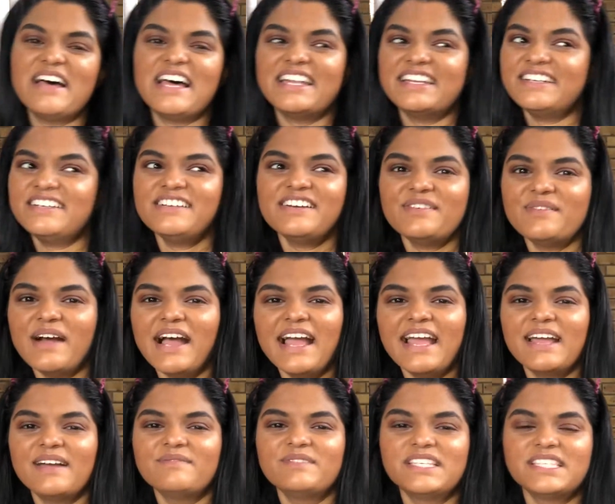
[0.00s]
I don't know
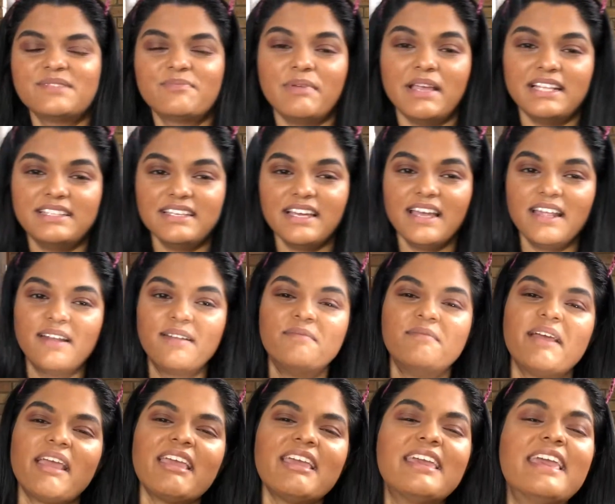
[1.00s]
why. I'm just better at
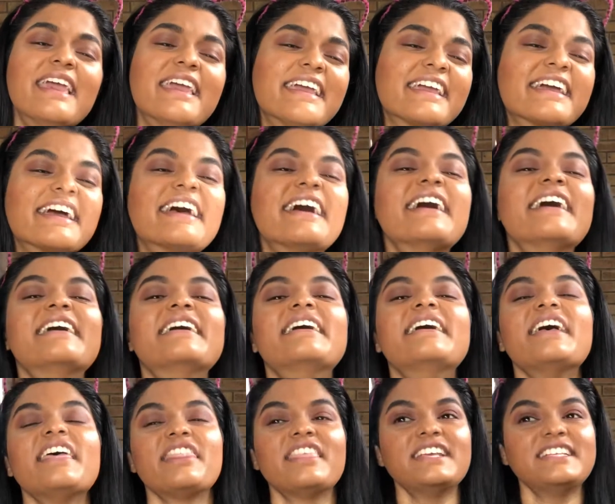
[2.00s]
making
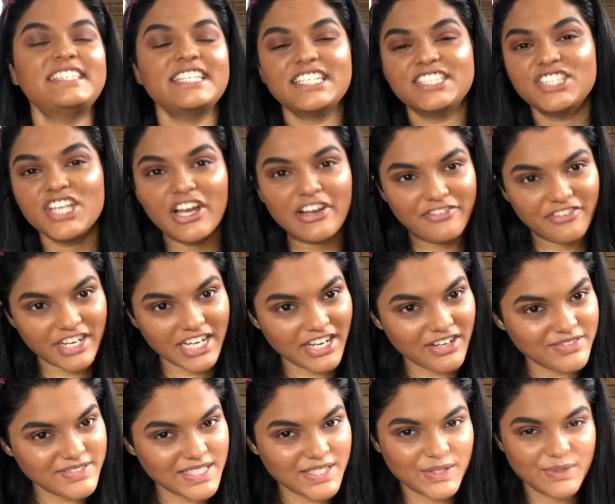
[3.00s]
the TikTok
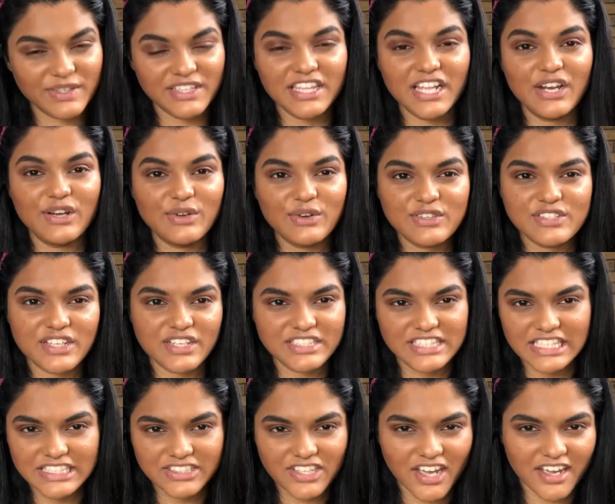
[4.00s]
videos and doing the looks on
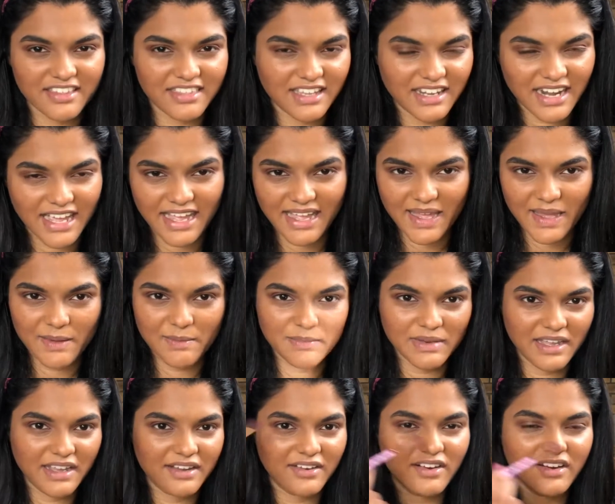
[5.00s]
TikTok than I
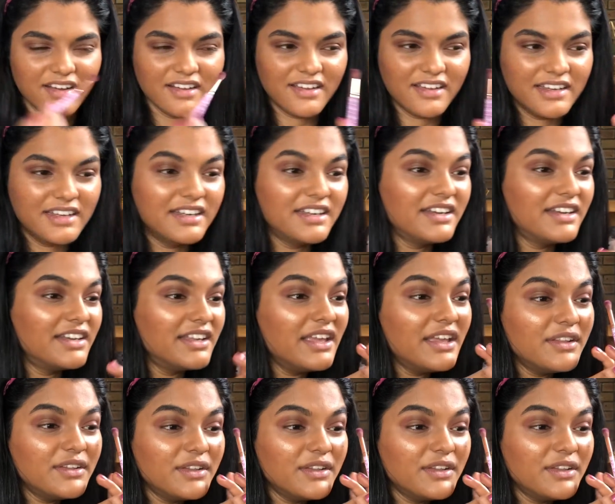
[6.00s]
am in